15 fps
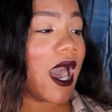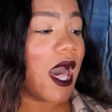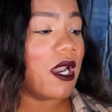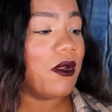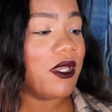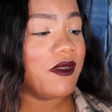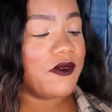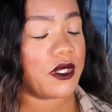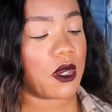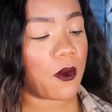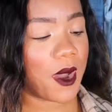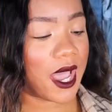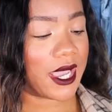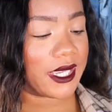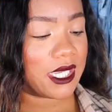I don't even know
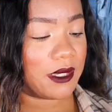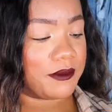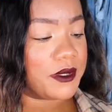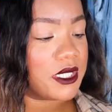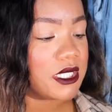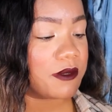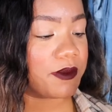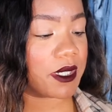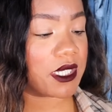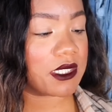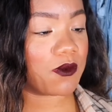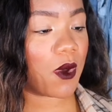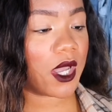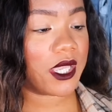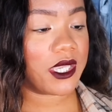why I keep this because
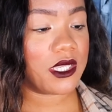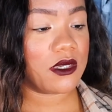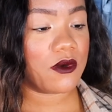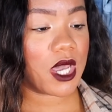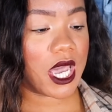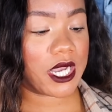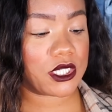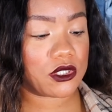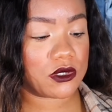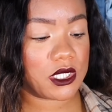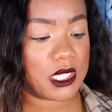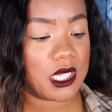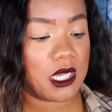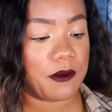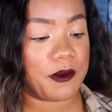what can you
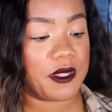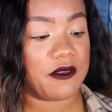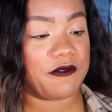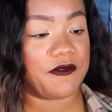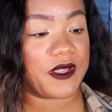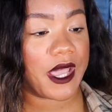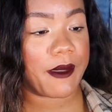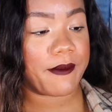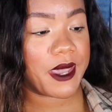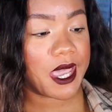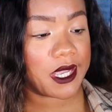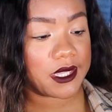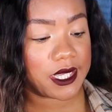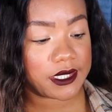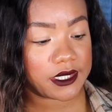actually keep in a flat
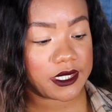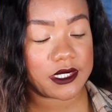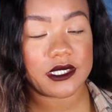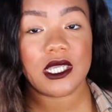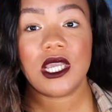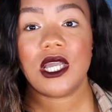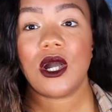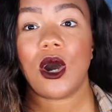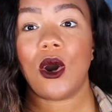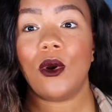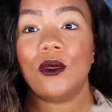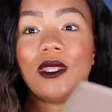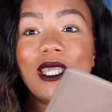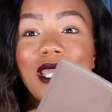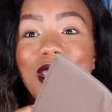bag like this?
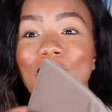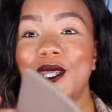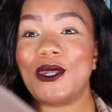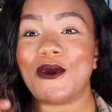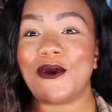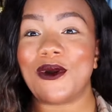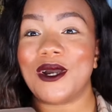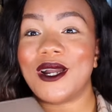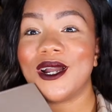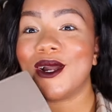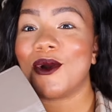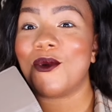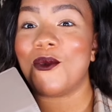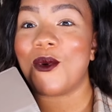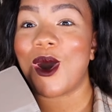Only
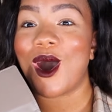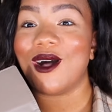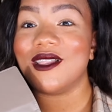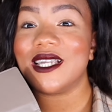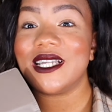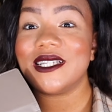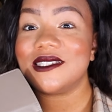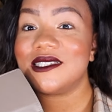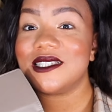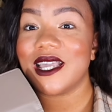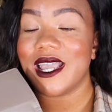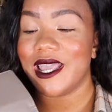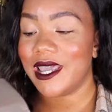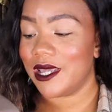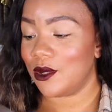your wallet
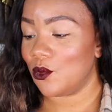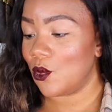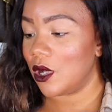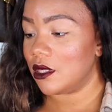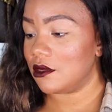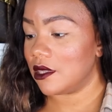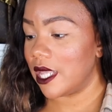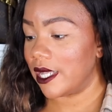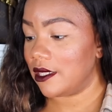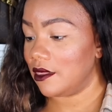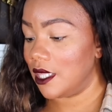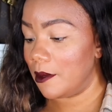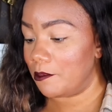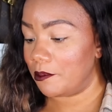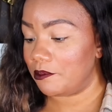and one like
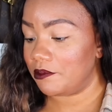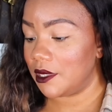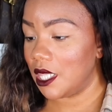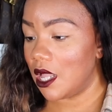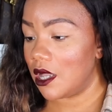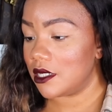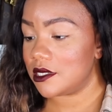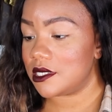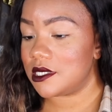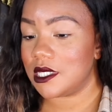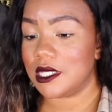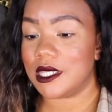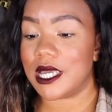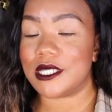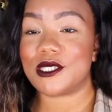lip gloss
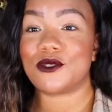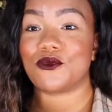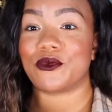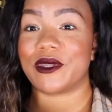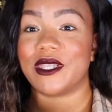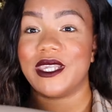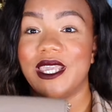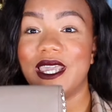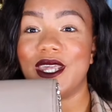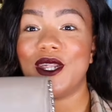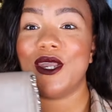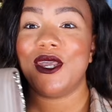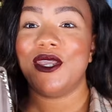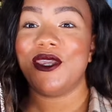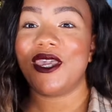and that's really it
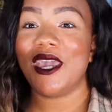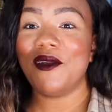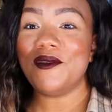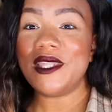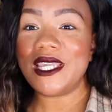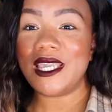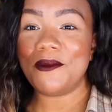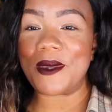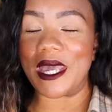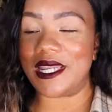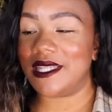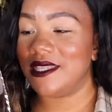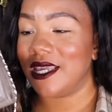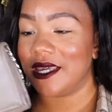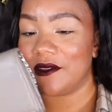you can't really keep
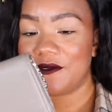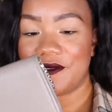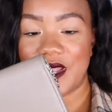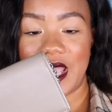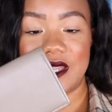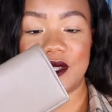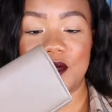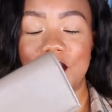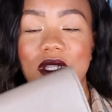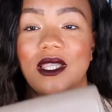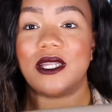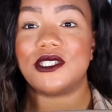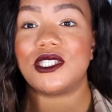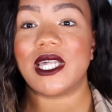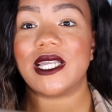anything in a flat little
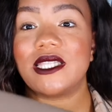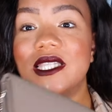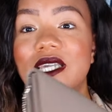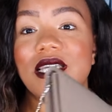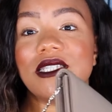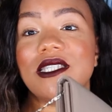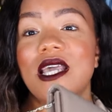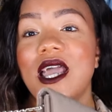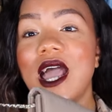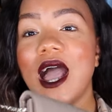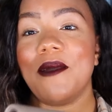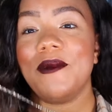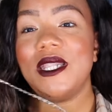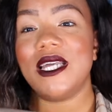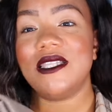clutch like this
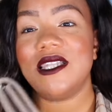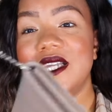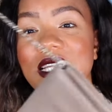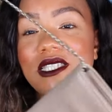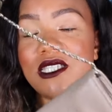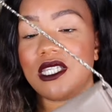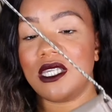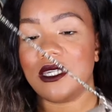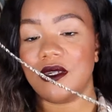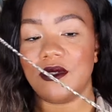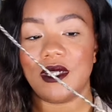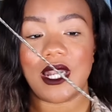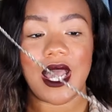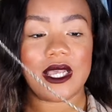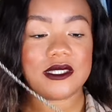i mean i think it's
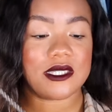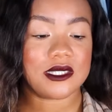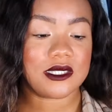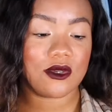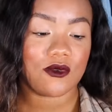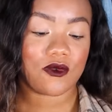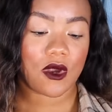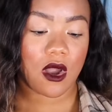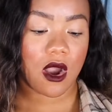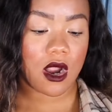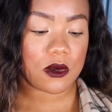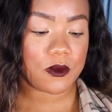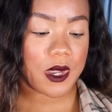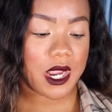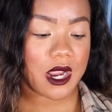cute it has the silver
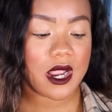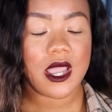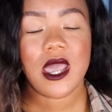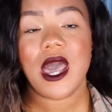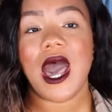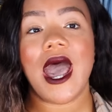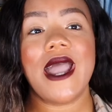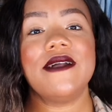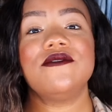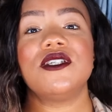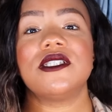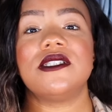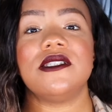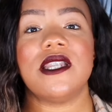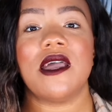hardware i have
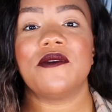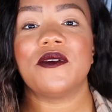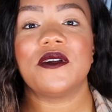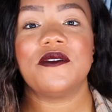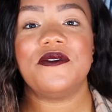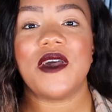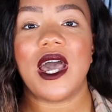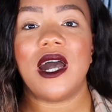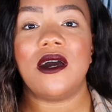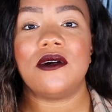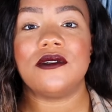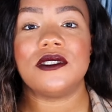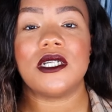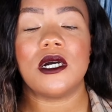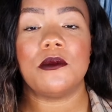just never
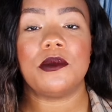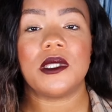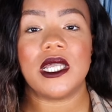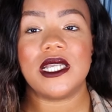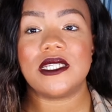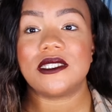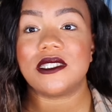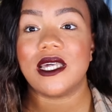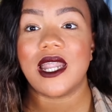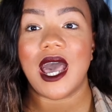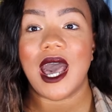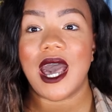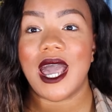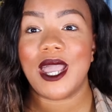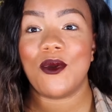found a place that
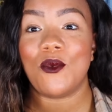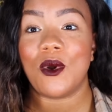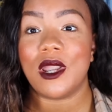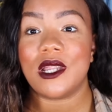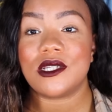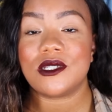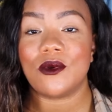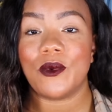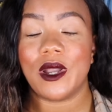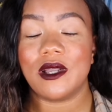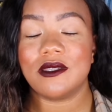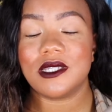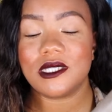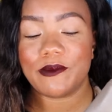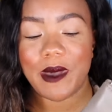i wanted to
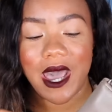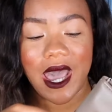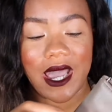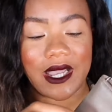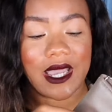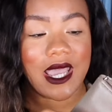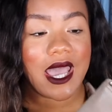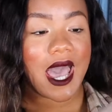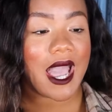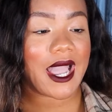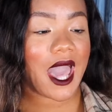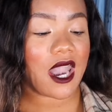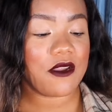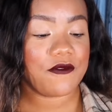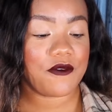wear this bag i
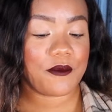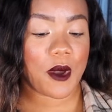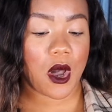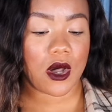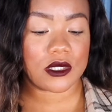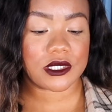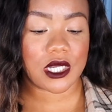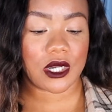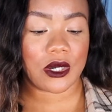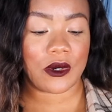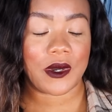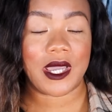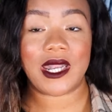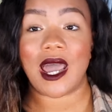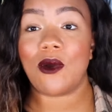got it from
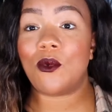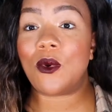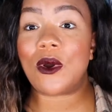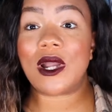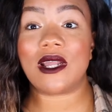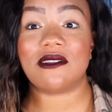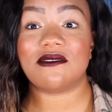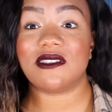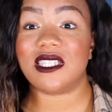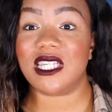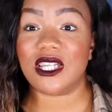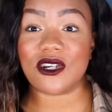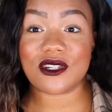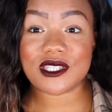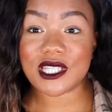aldo and i wore it
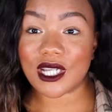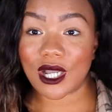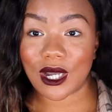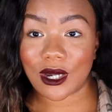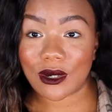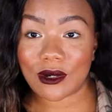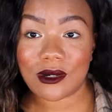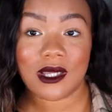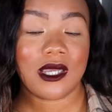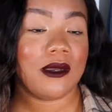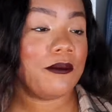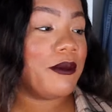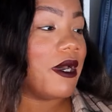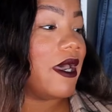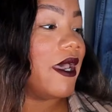years ago
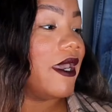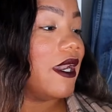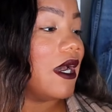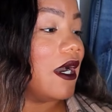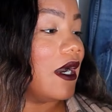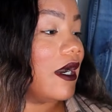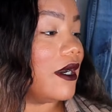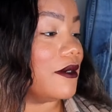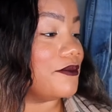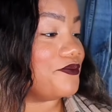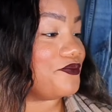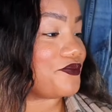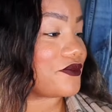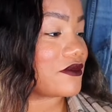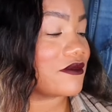but
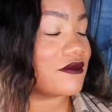um